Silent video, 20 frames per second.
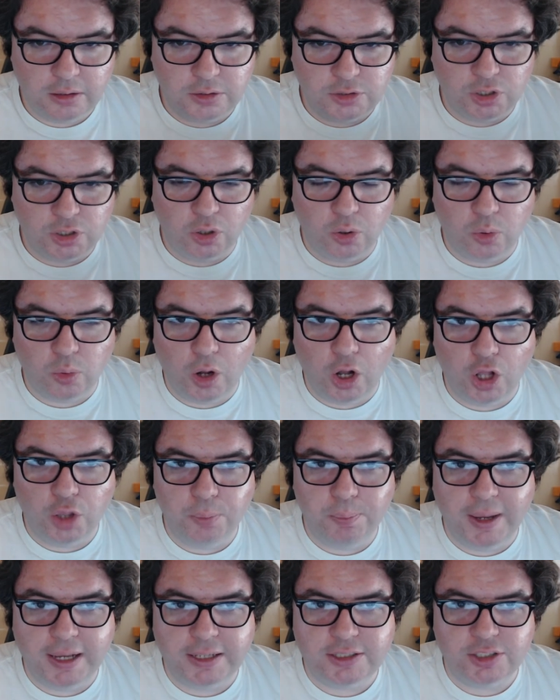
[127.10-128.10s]
so all
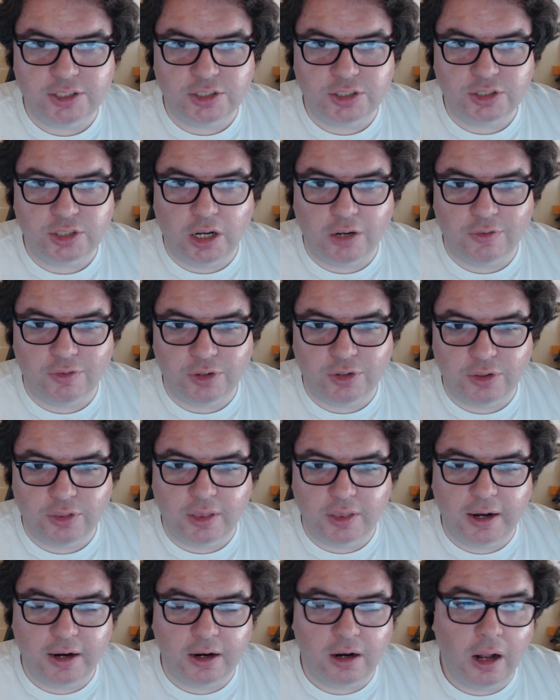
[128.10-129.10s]
bases covered
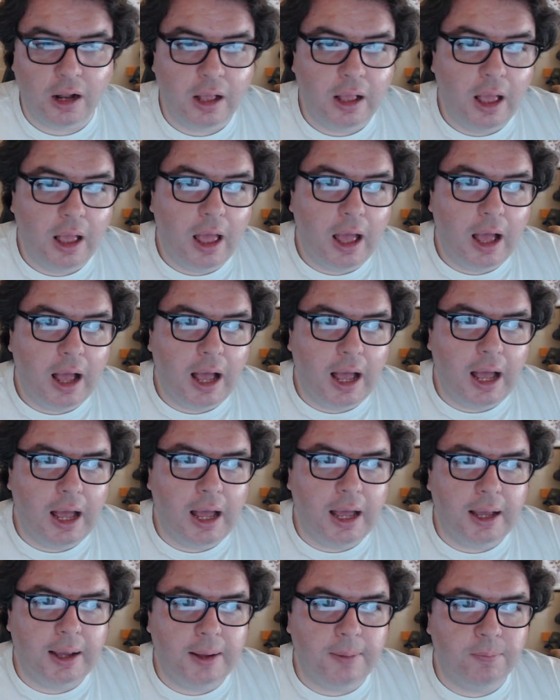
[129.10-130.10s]
there.
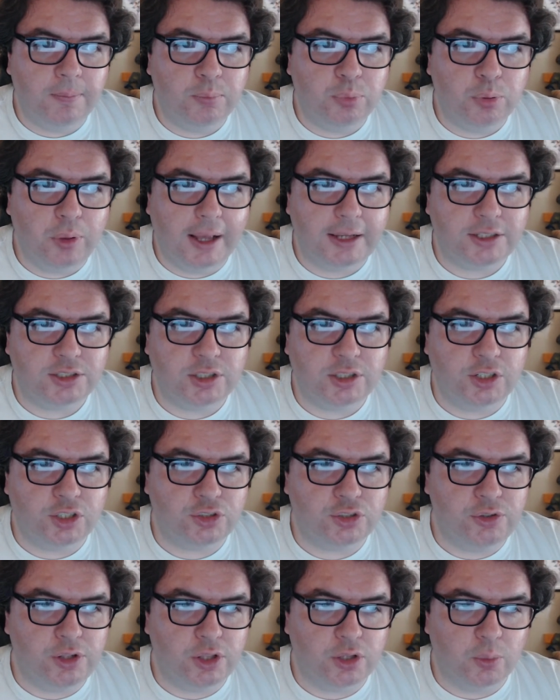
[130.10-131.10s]
Um, plus
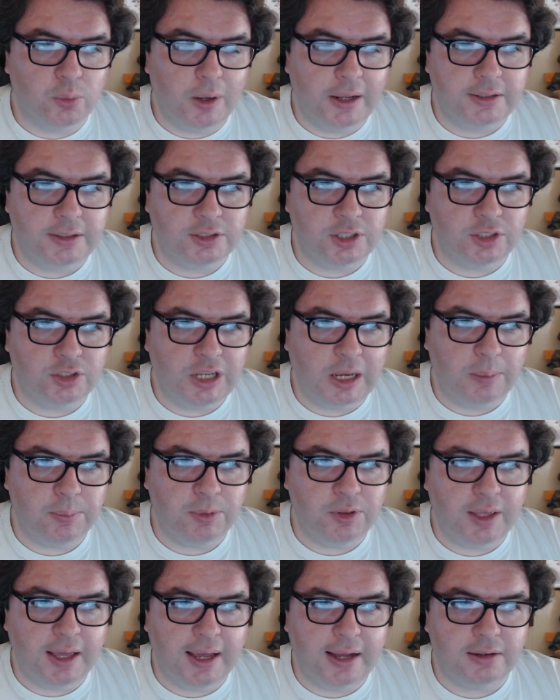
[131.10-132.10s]
additional other ones on top
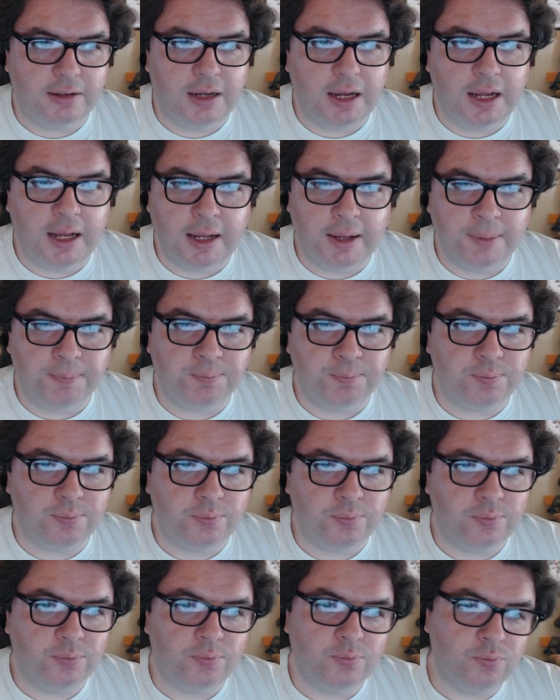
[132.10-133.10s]
of that. Um,
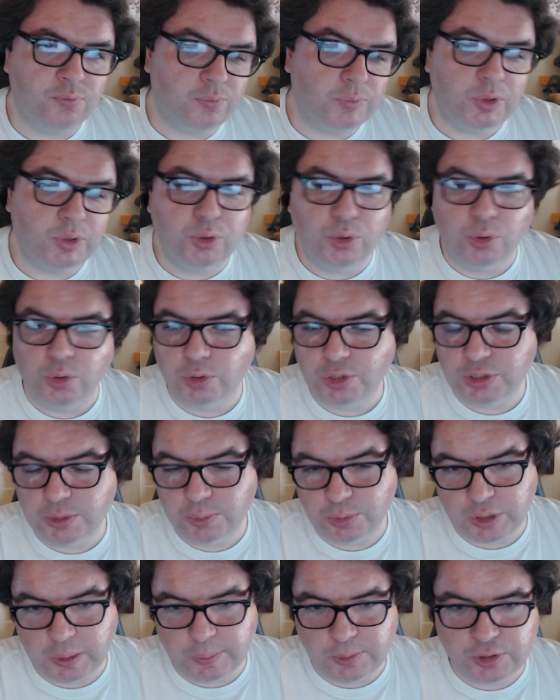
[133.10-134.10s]
Hulu
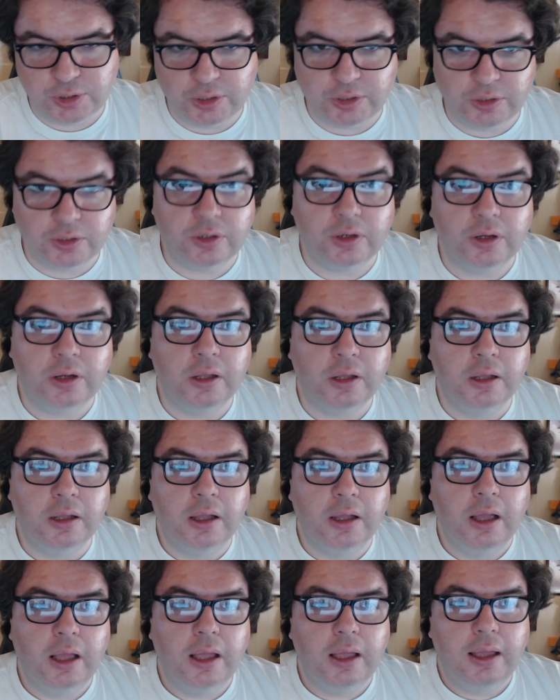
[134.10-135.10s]
subscription.
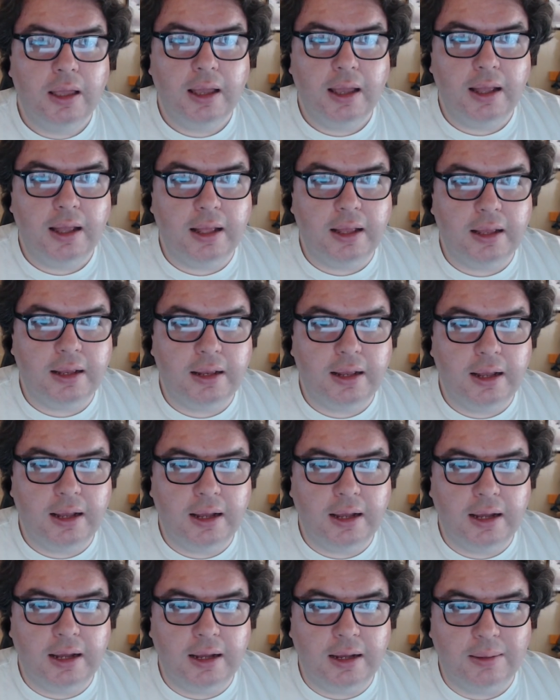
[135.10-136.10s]

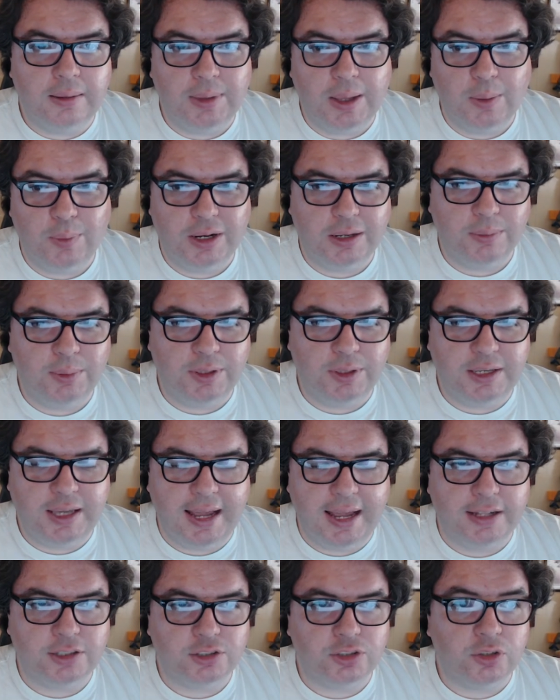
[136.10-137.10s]
Uh, that one I probably
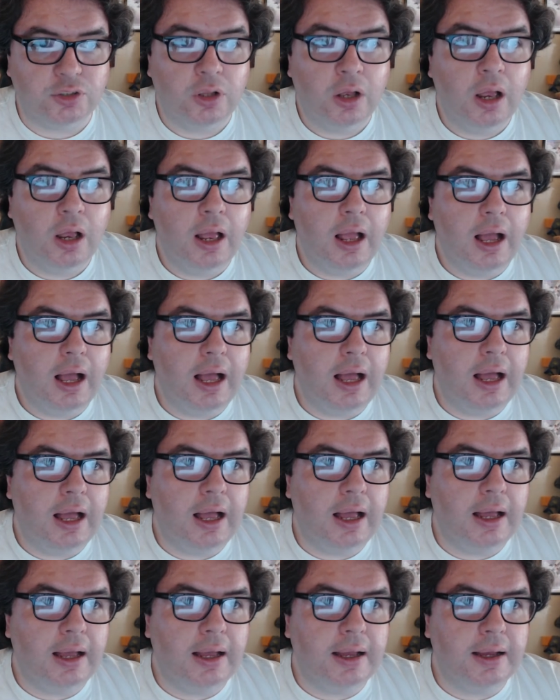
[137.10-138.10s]
cancel.
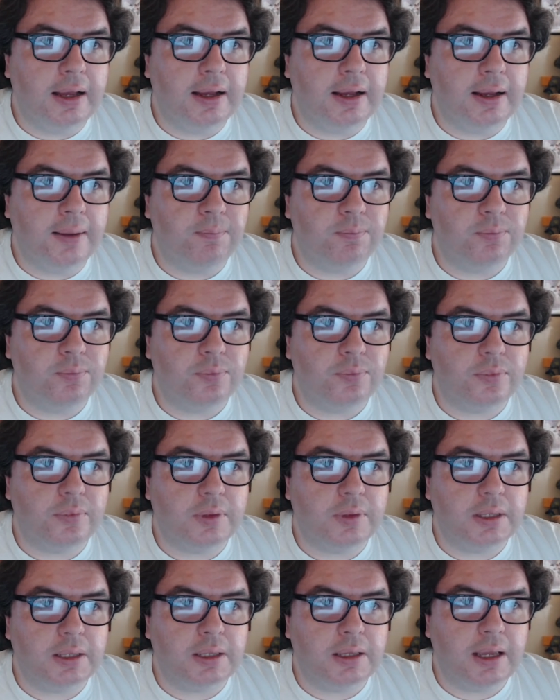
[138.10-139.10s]
Uh,
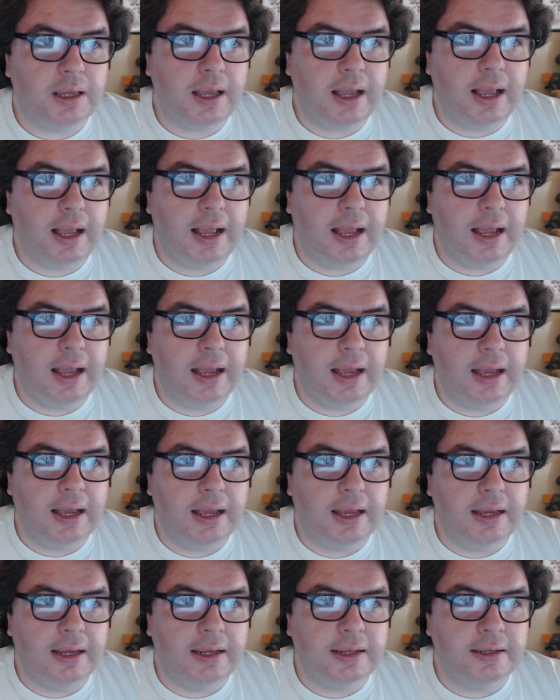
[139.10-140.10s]

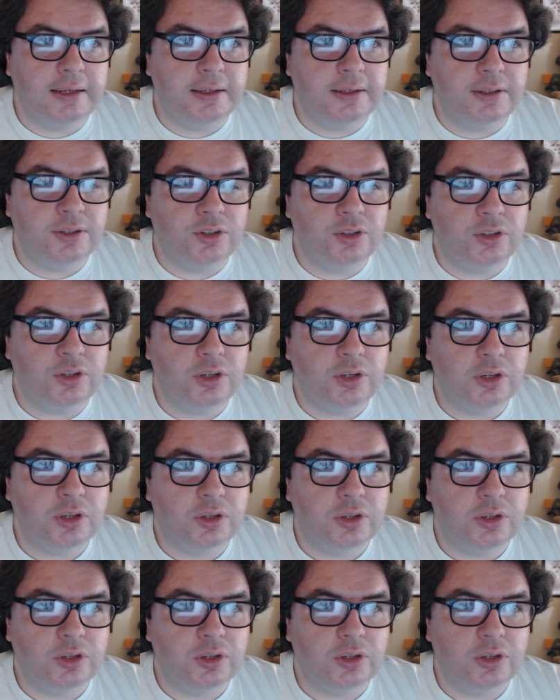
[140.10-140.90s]
and a